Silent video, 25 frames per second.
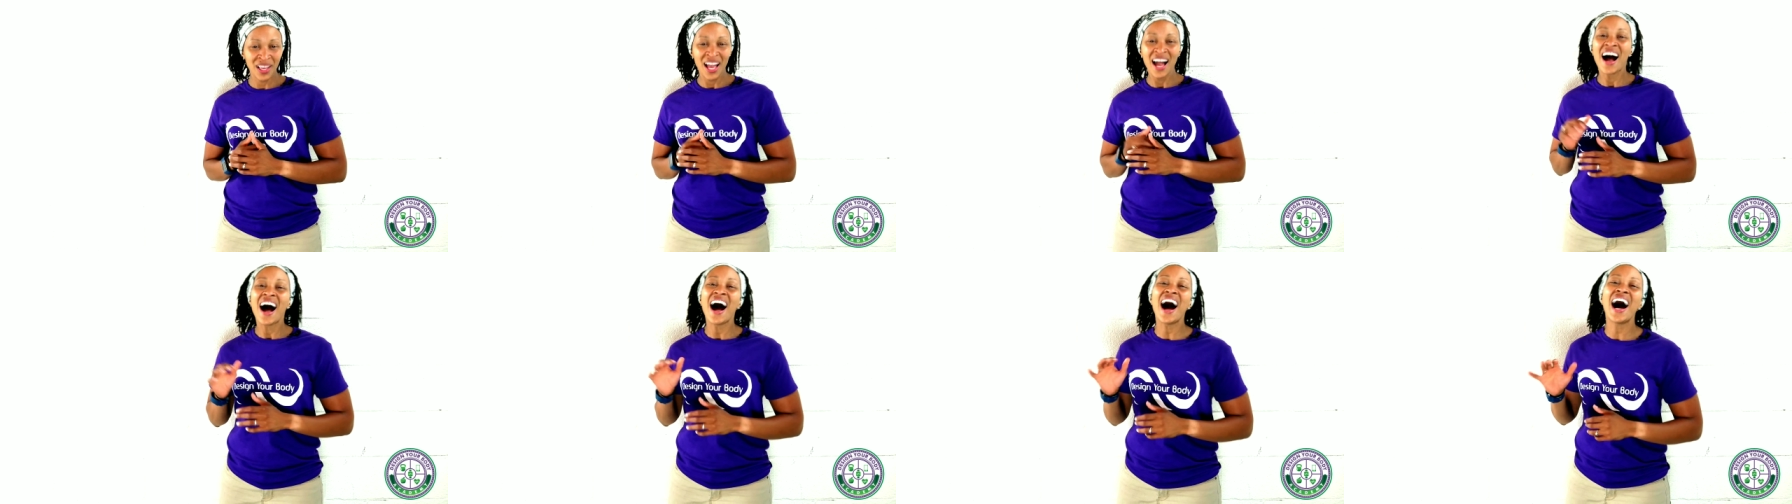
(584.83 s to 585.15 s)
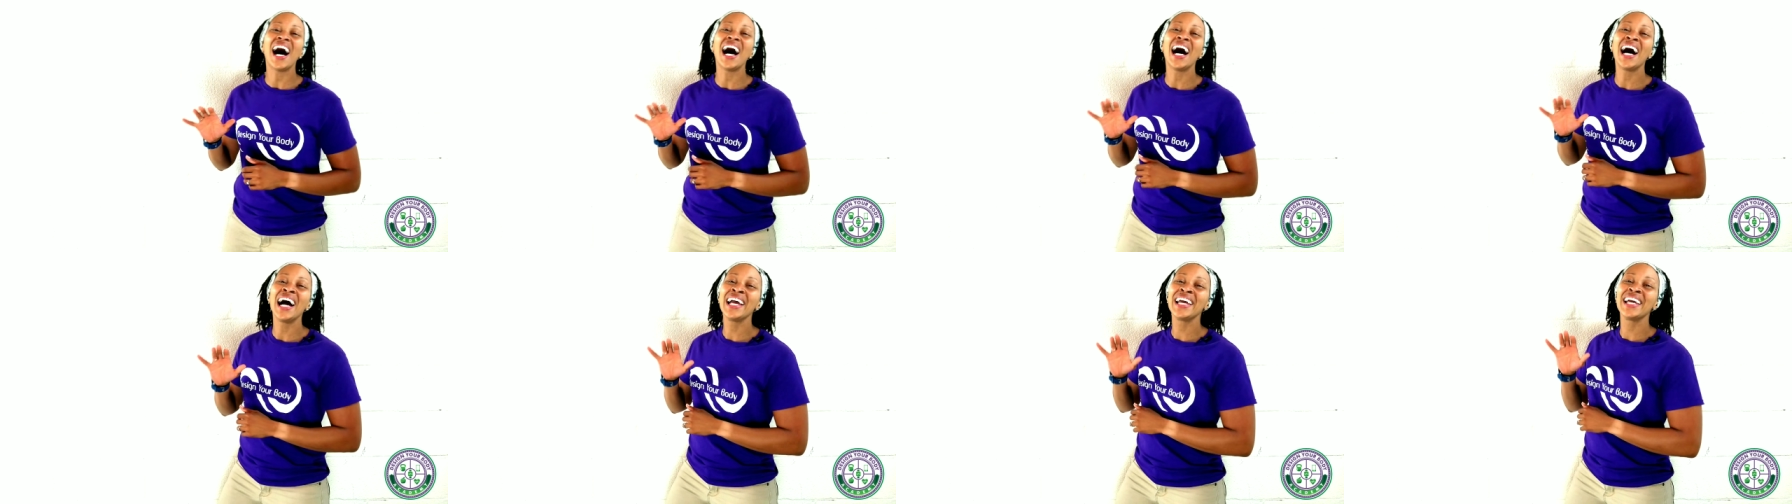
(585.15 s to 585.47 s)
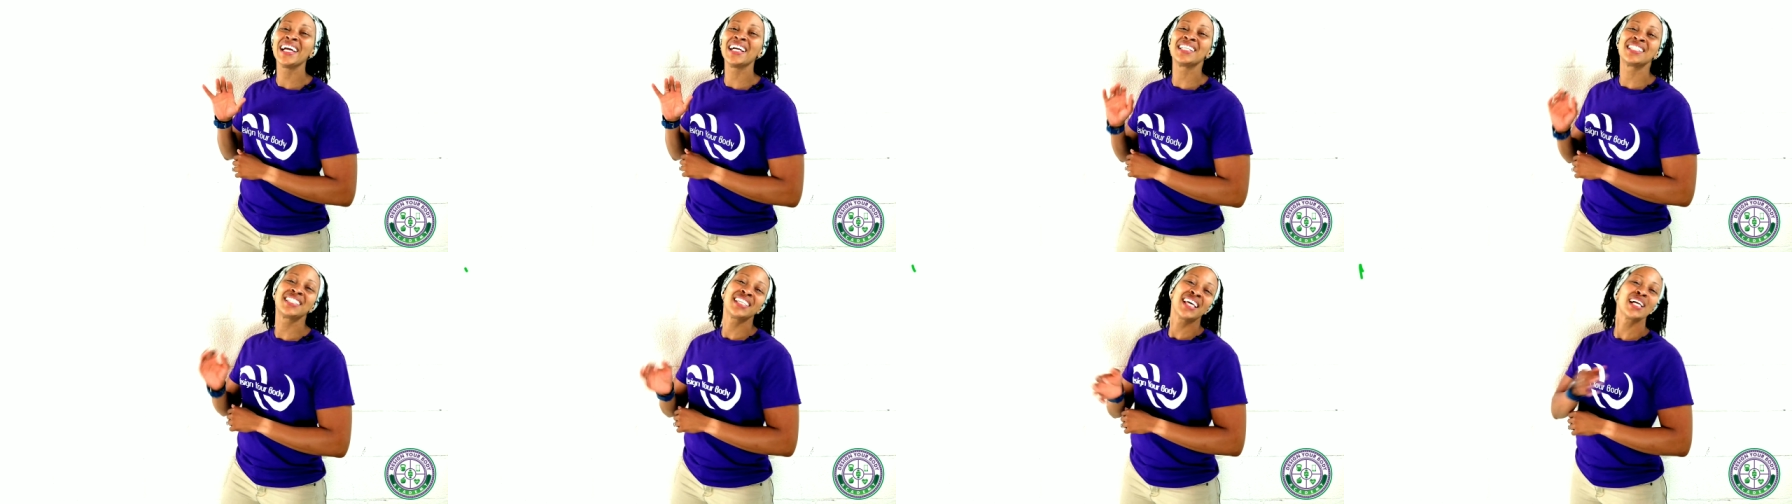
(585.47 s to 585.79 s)
High
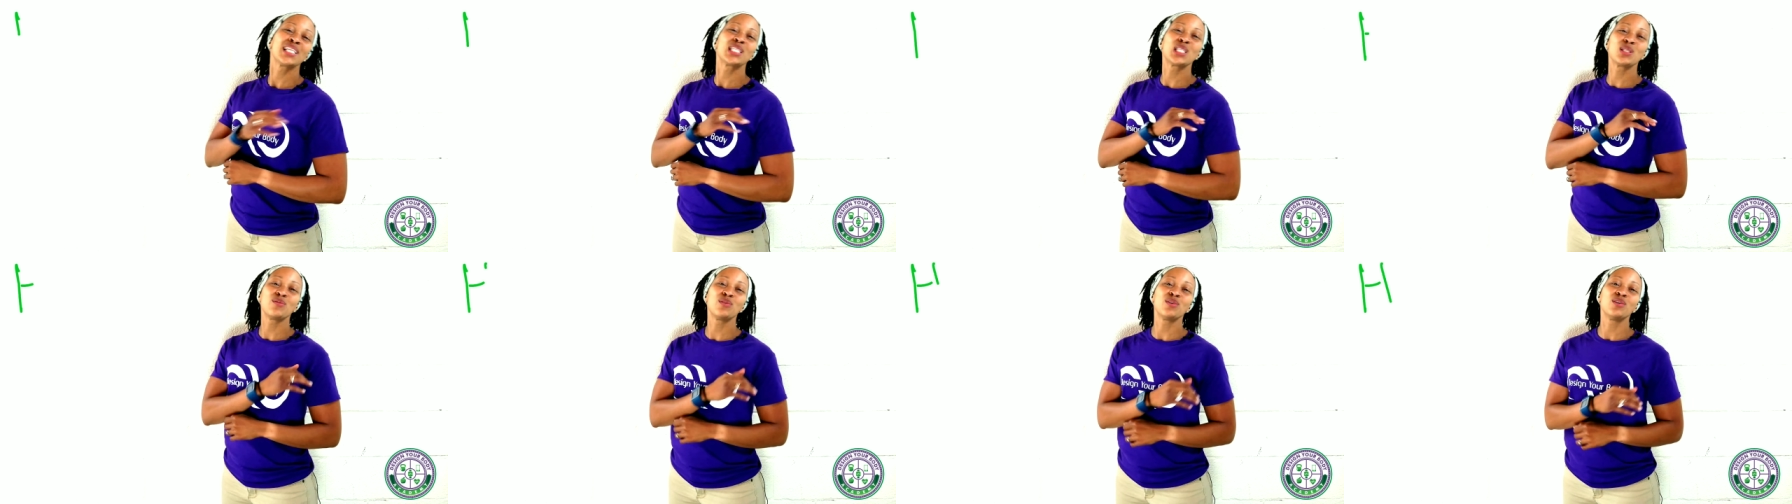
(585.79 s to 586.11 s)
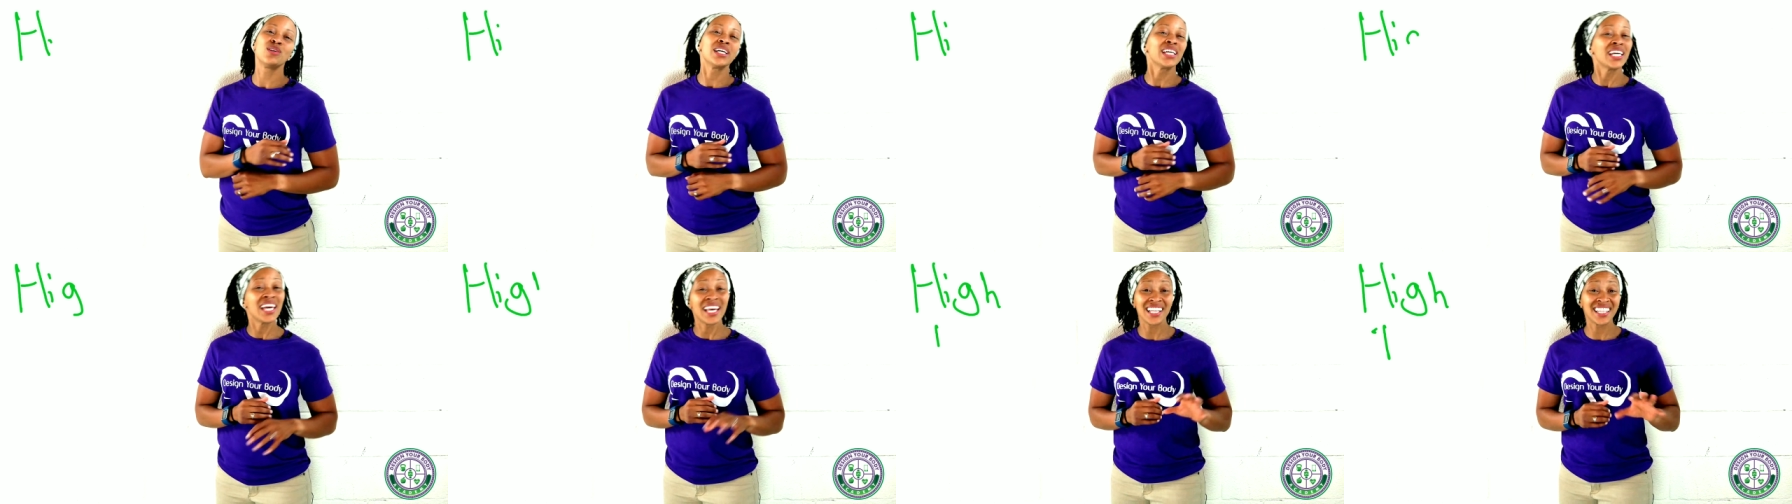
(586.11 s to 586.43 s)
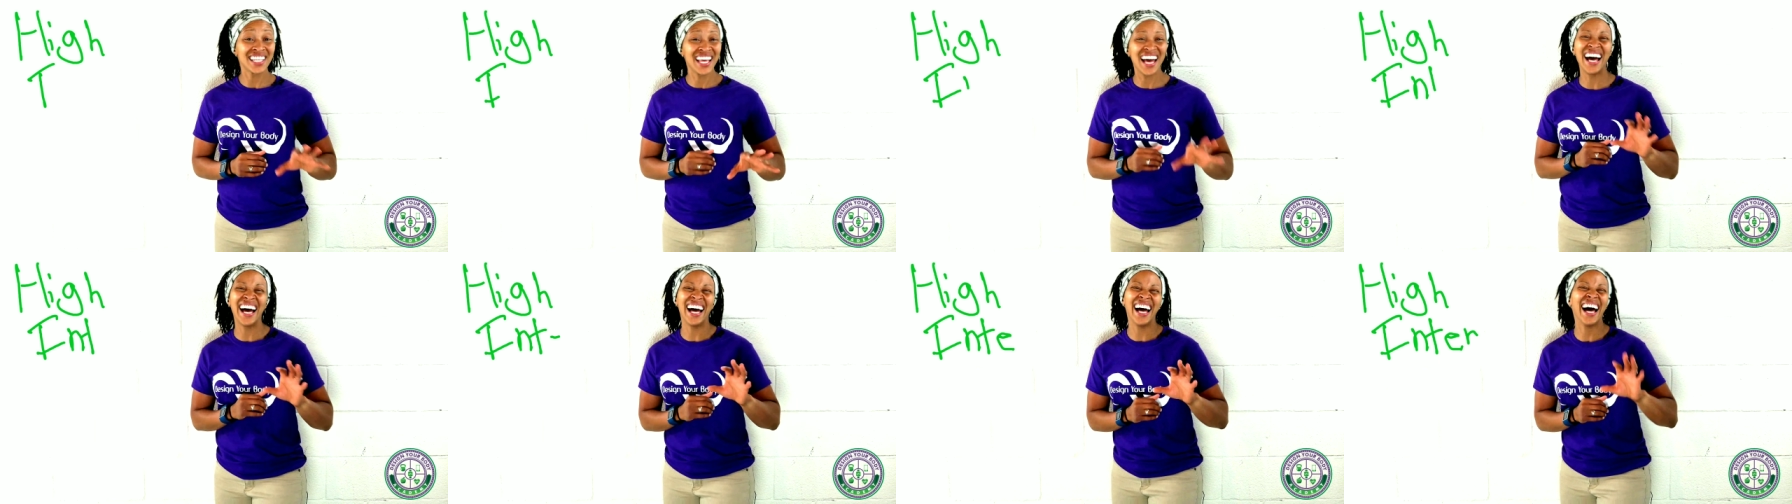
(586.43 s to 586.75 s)

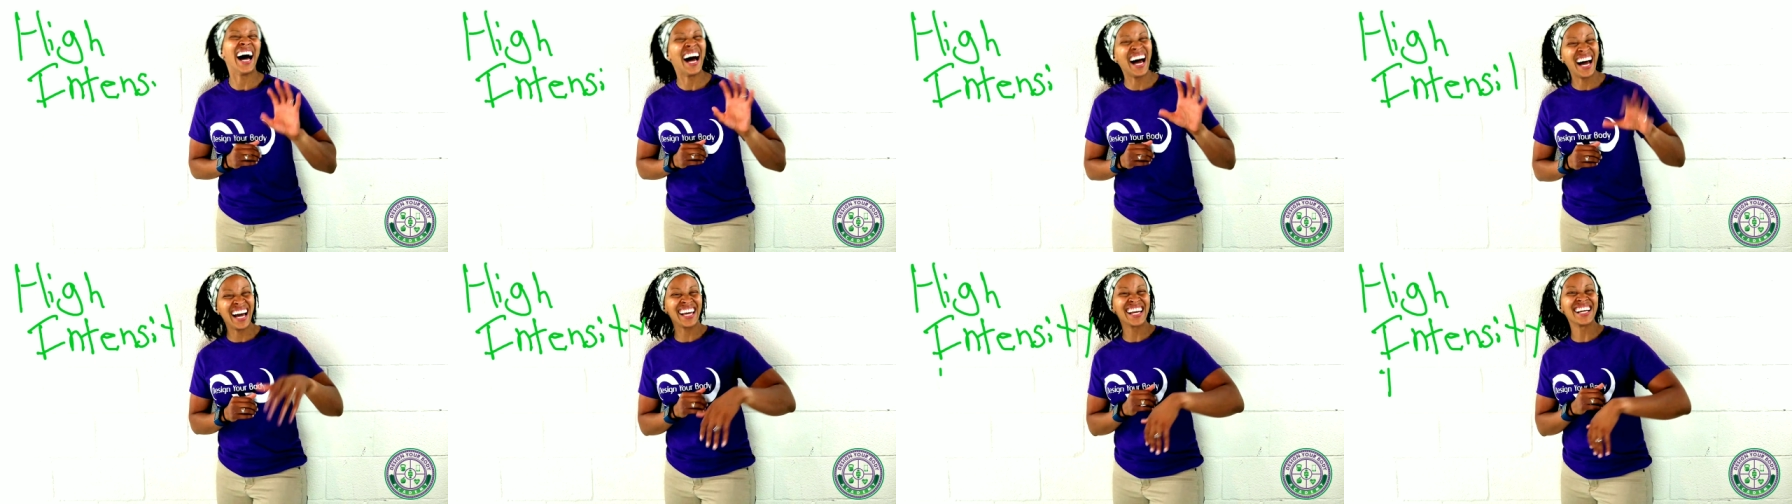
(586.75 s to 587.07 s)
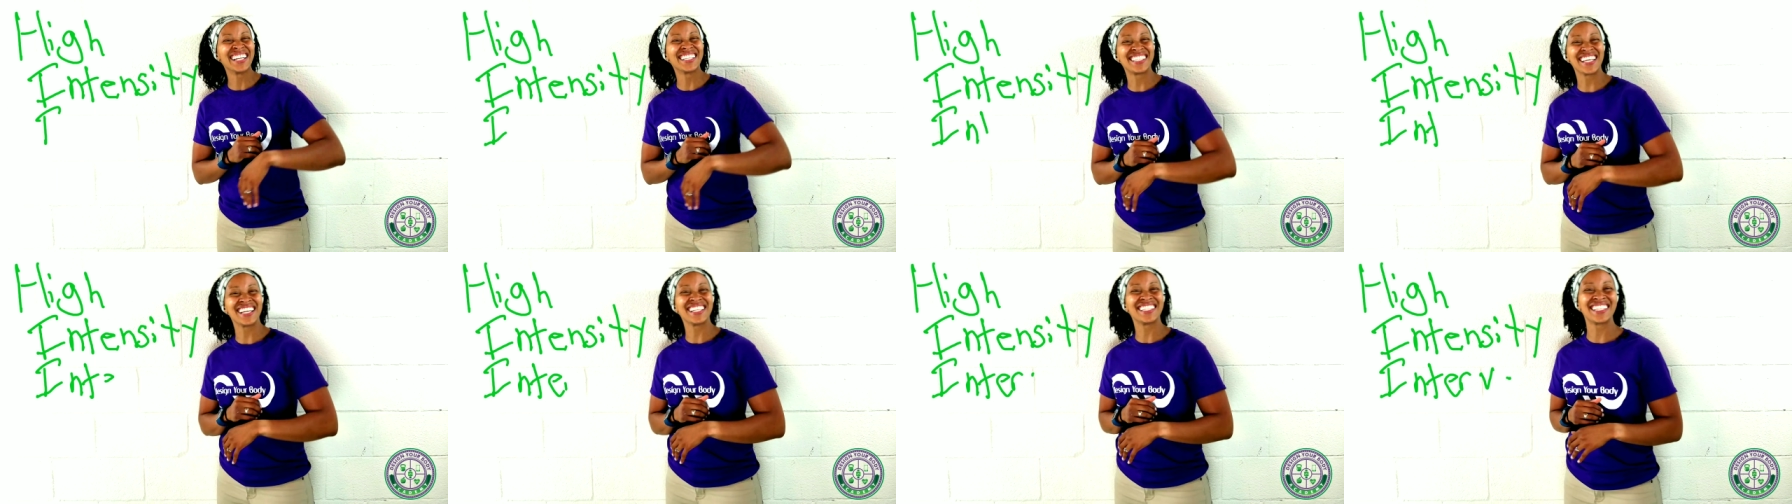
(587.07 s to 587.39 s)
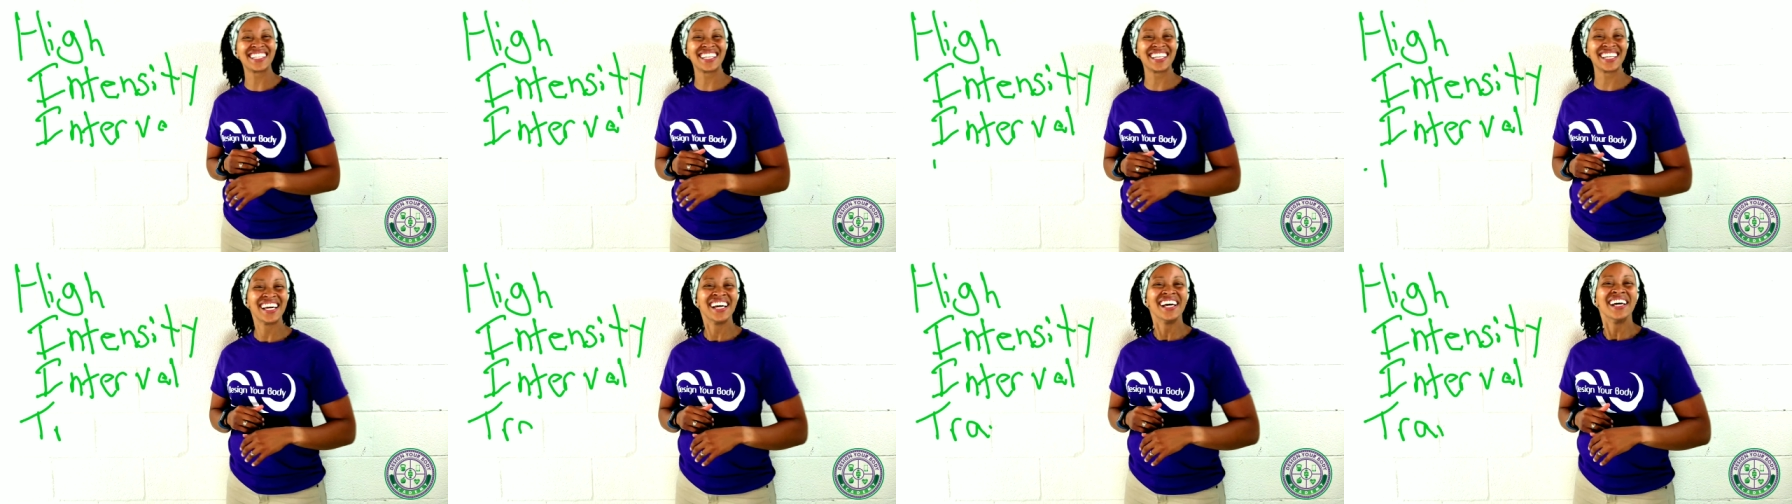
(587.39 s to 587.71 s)

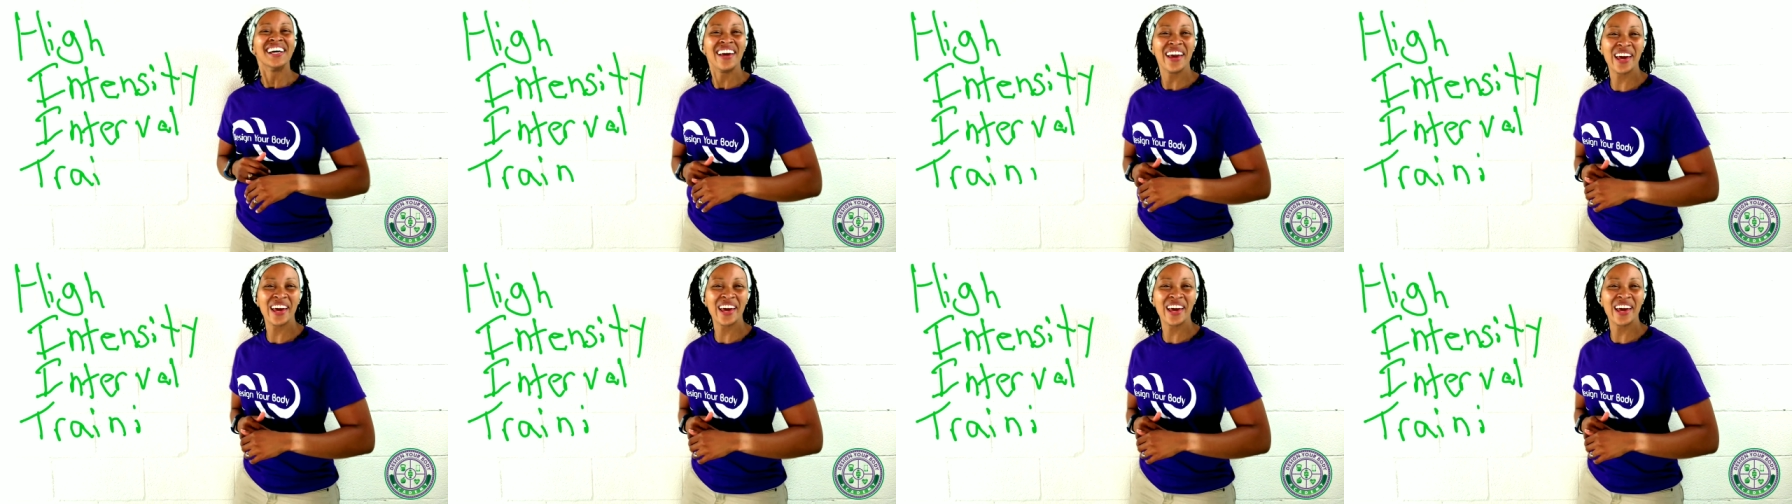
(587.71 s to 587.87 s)
intensity